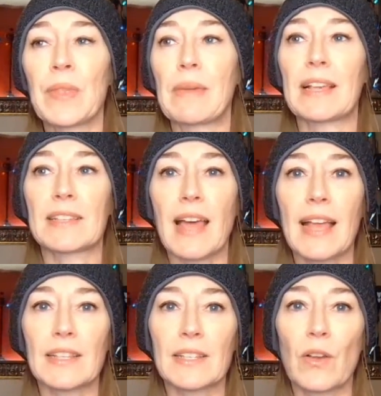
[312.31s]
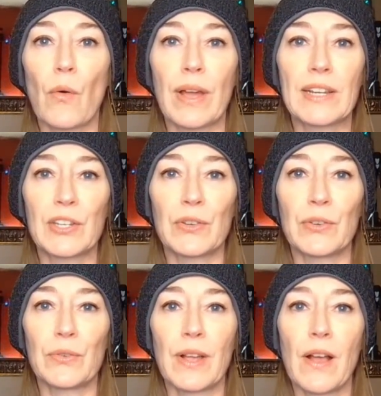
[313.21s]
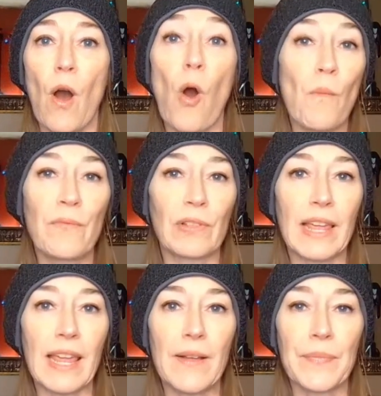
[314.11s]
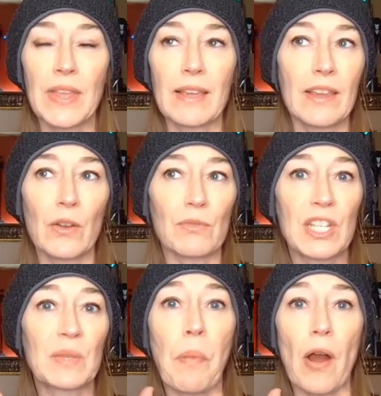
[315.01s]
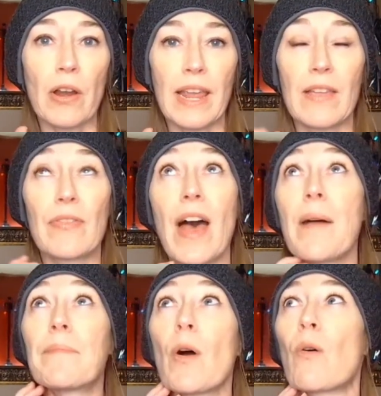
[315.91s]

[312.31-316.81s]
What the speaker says: Because that's going to hopefully, you know, spark in them.